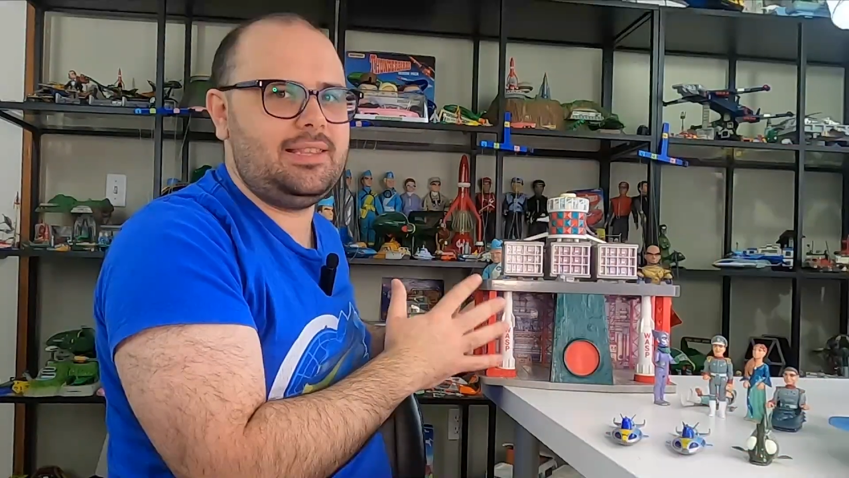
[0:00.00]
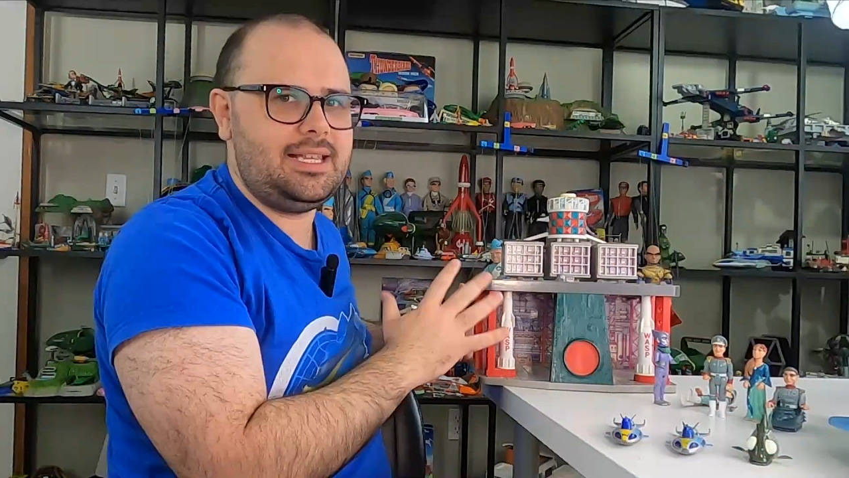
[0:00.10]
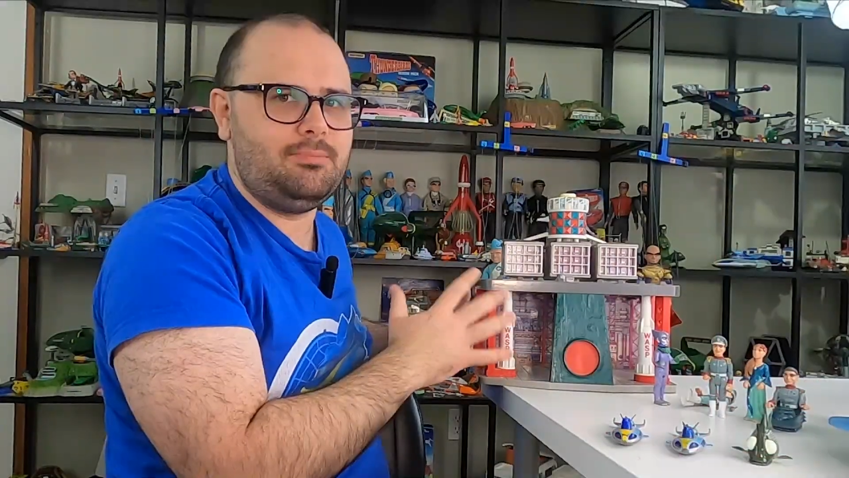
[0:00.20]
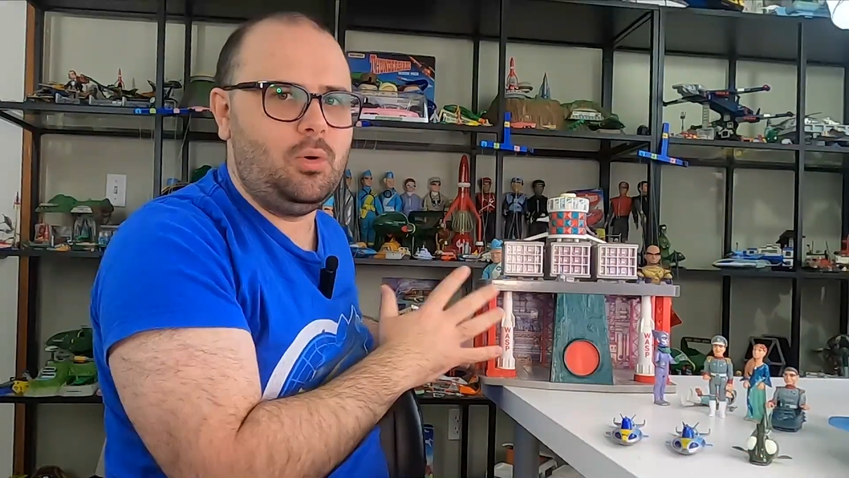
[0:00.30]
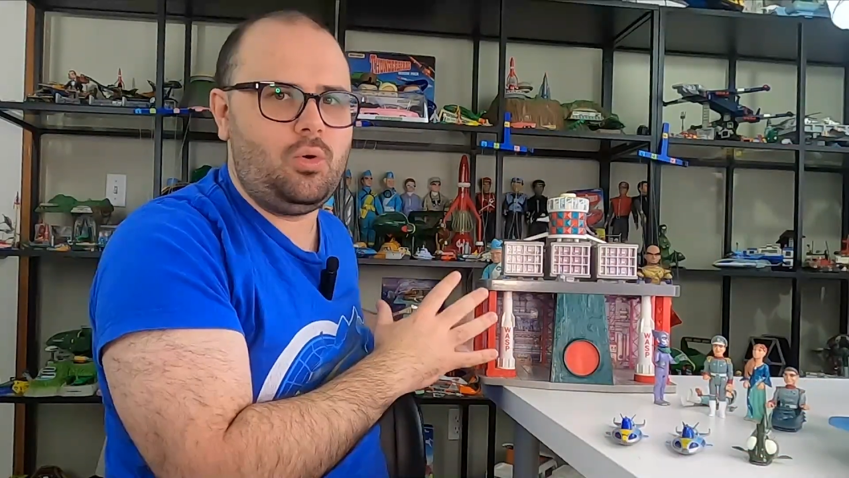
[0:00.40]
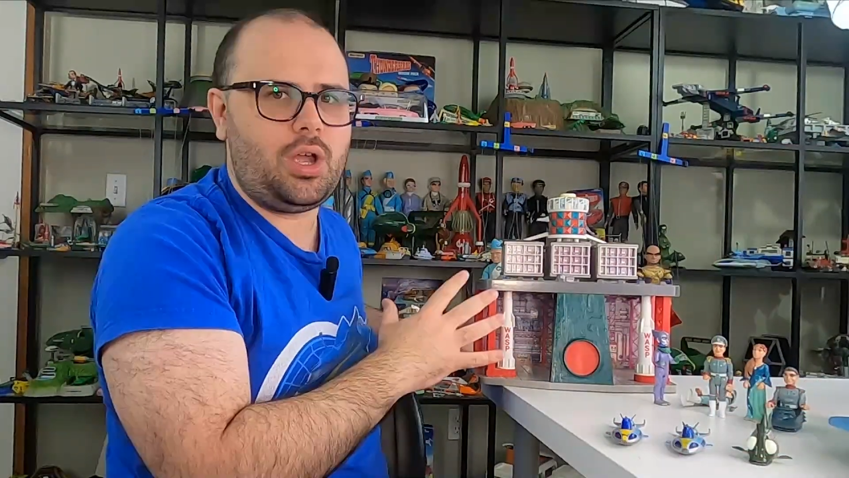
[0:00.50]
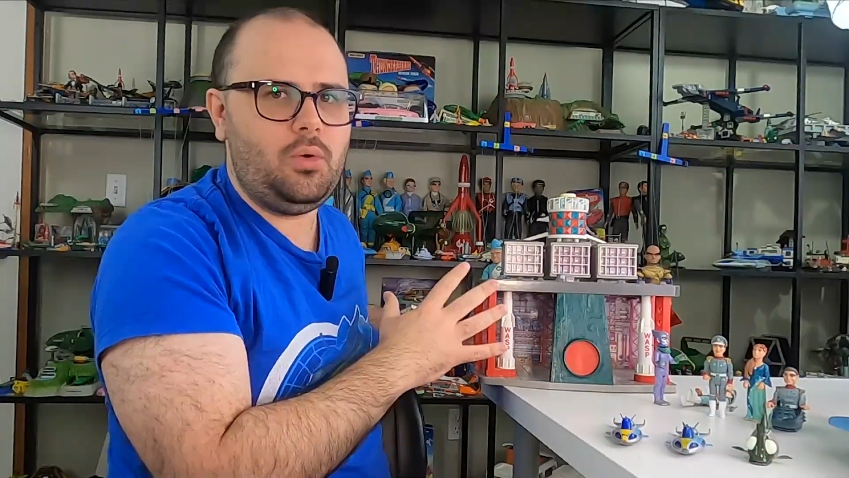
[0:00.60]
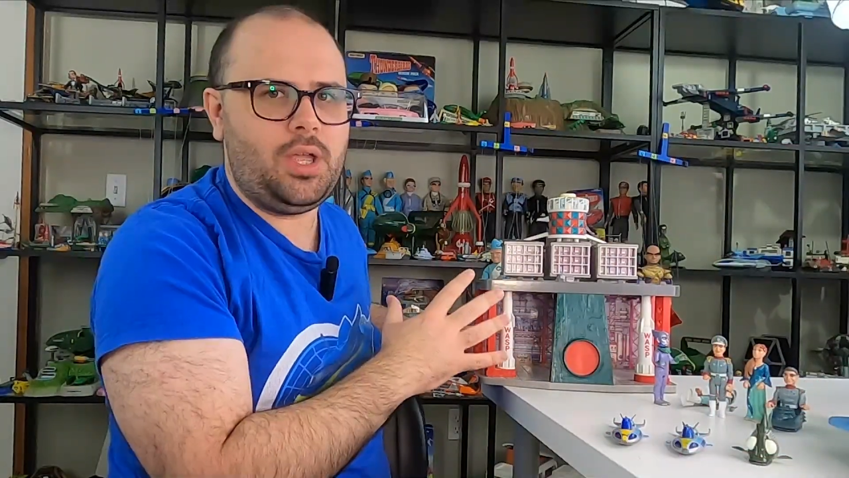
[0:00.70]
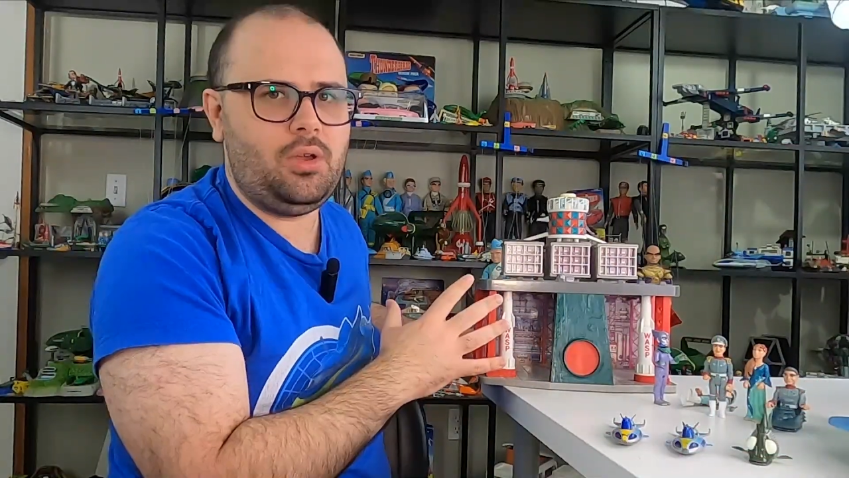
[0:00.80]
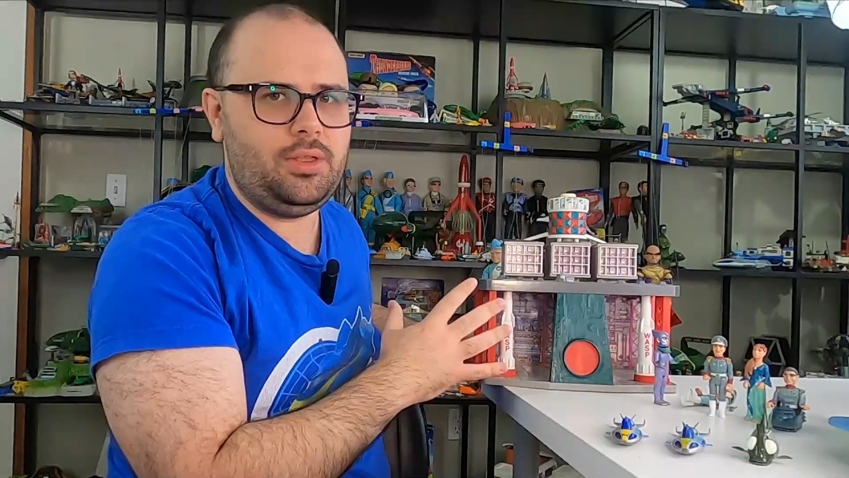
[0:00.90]
there's more
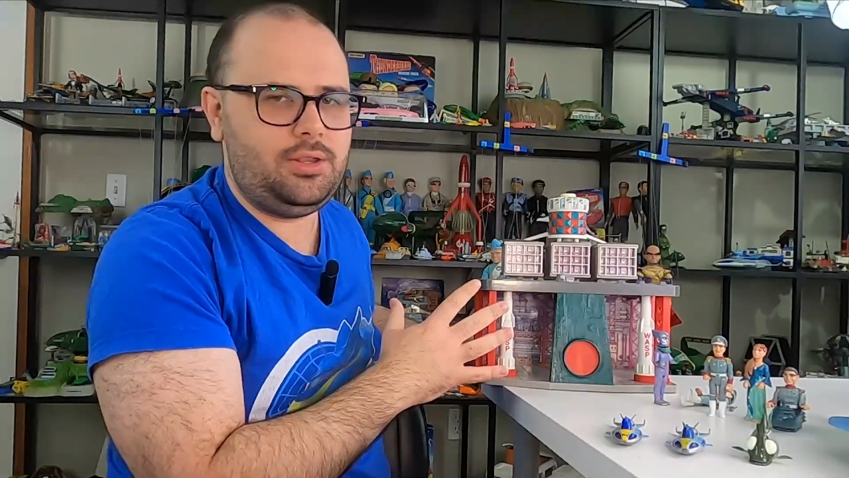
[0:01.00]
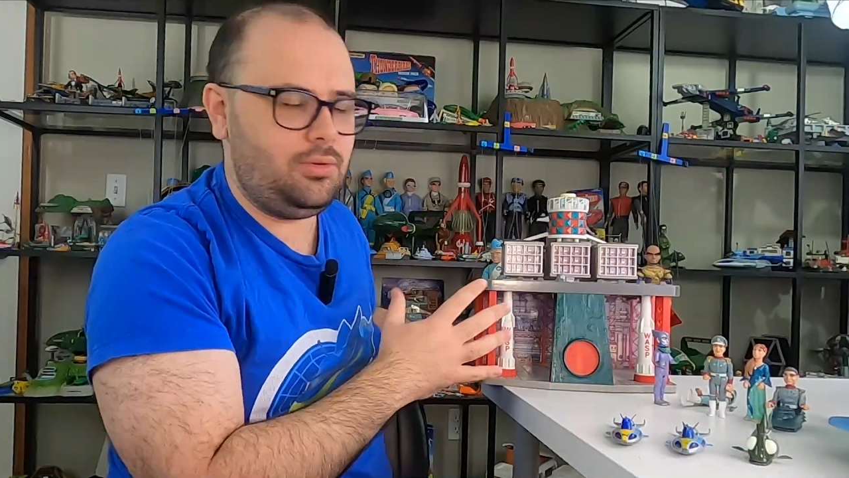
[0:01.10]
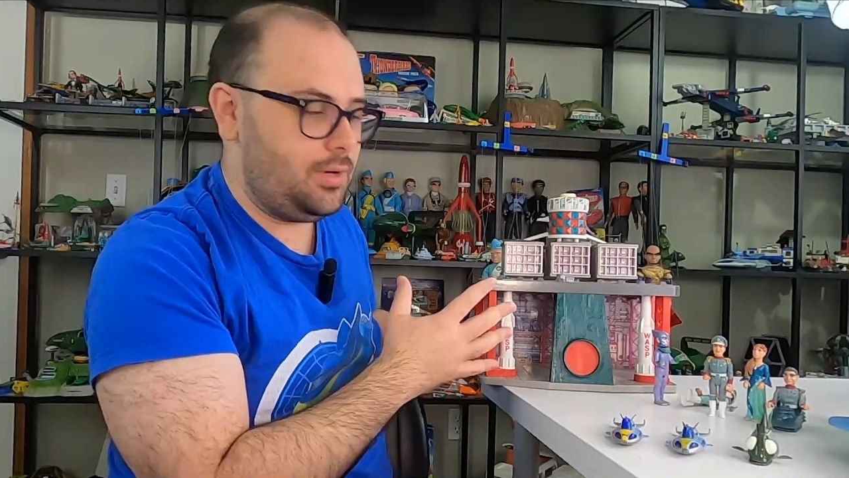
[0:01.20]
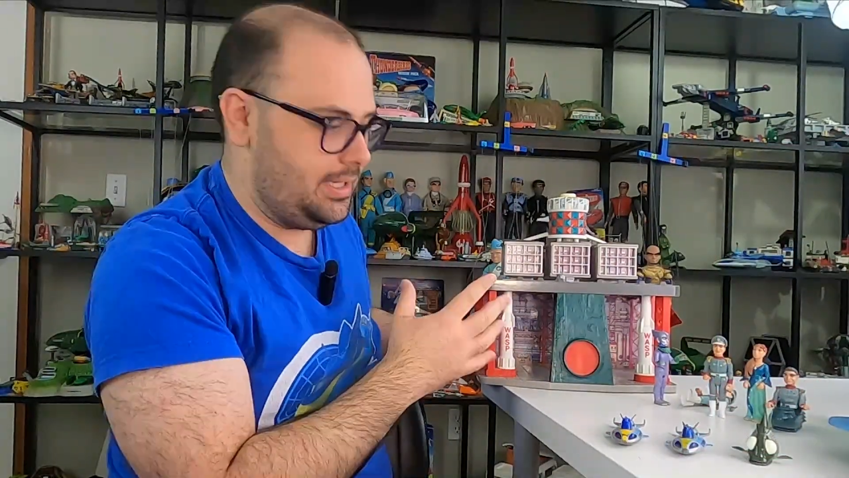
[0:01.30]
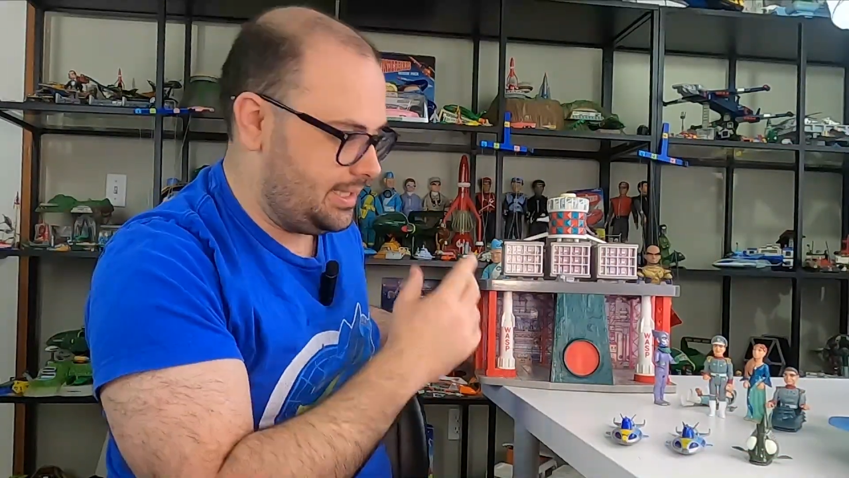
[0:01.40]
going on than there is.